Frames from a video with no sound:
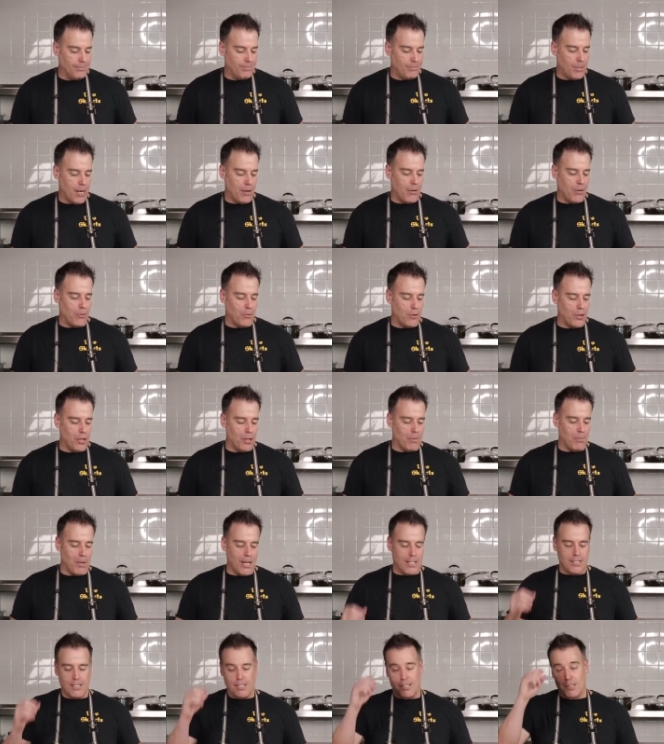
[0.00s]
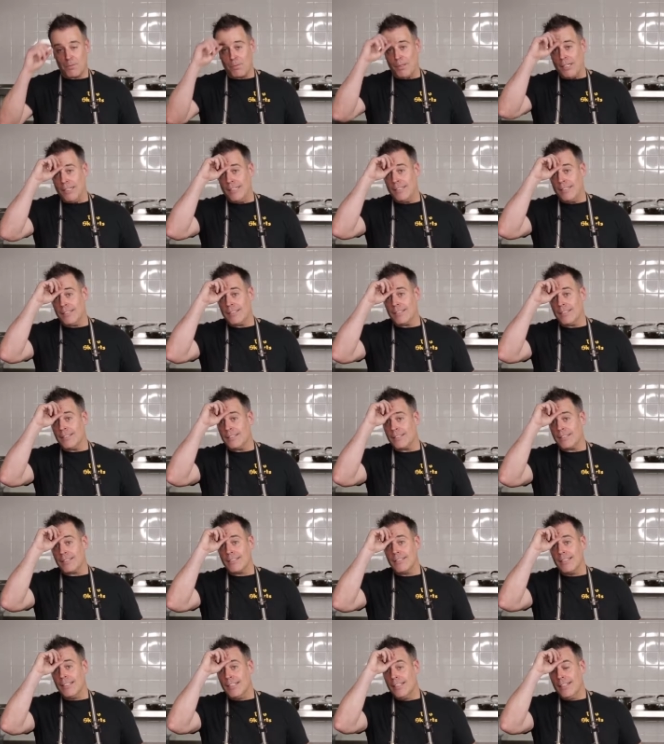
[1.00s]
probably one of the best experiences
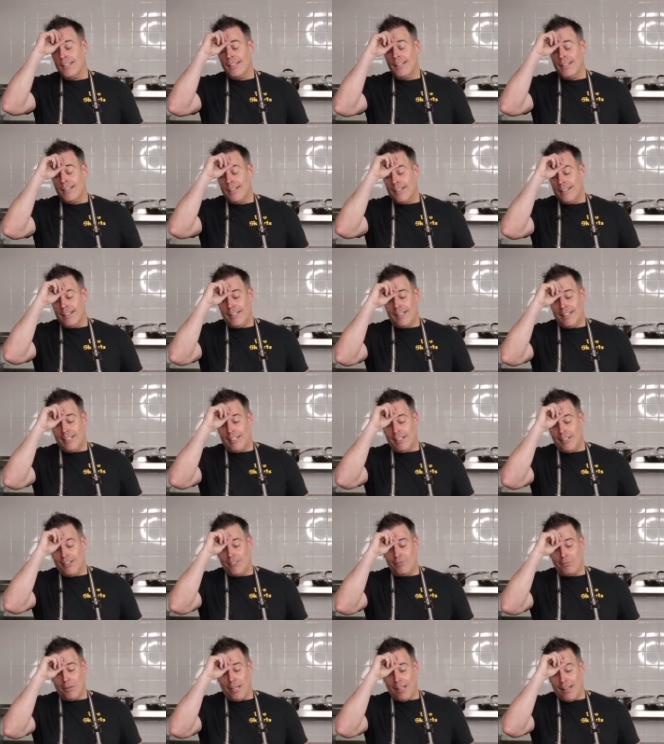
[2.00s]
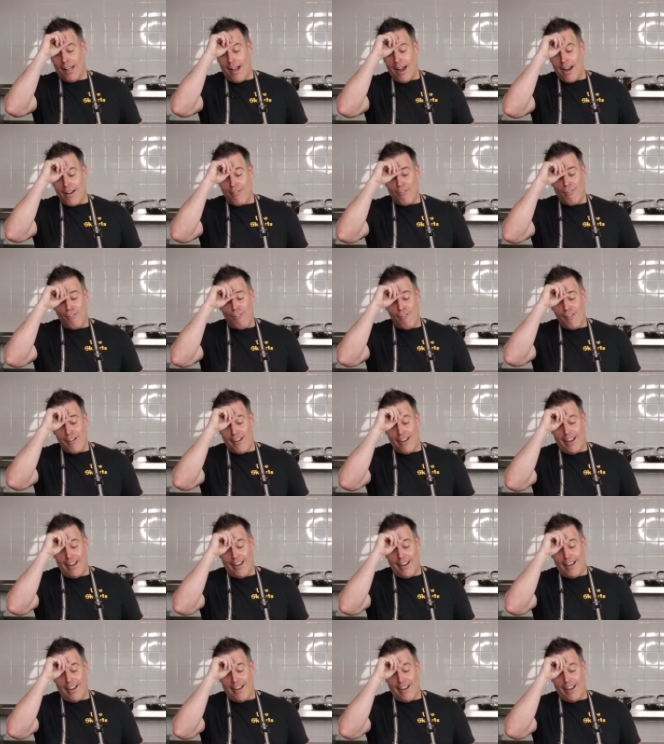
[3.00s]
of my life.